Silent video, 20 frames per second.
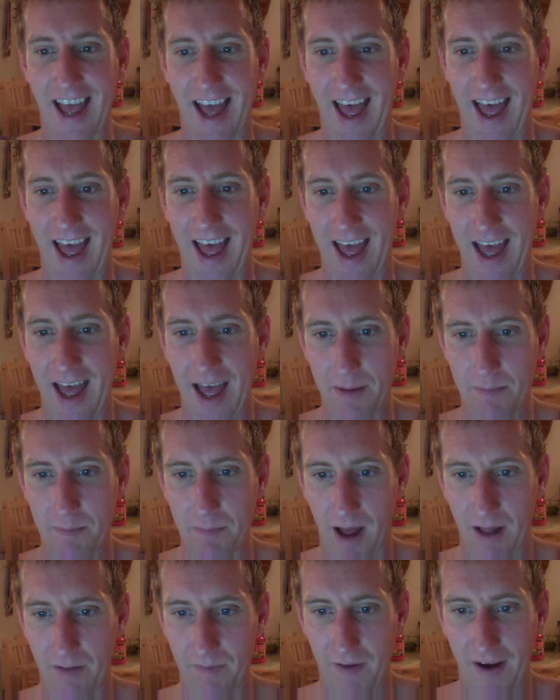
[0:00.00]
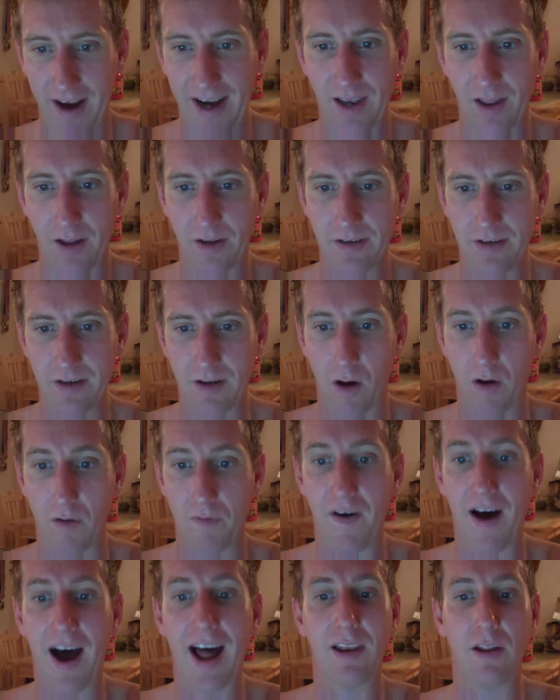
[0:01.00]
Um, Valon, or
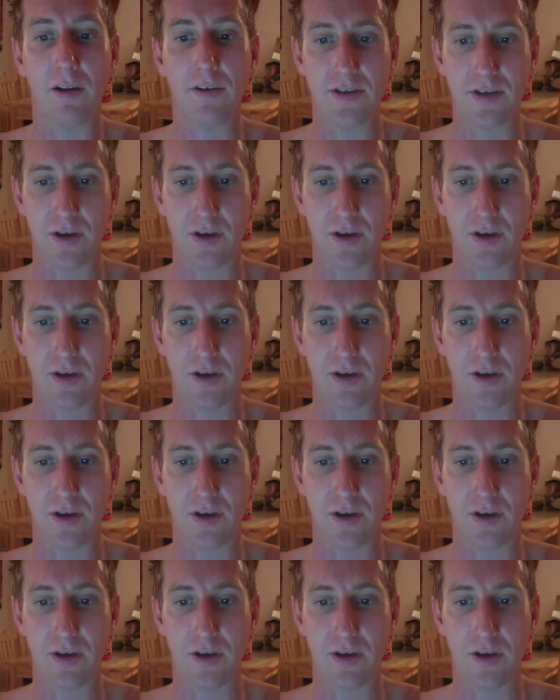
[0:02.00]
Valon,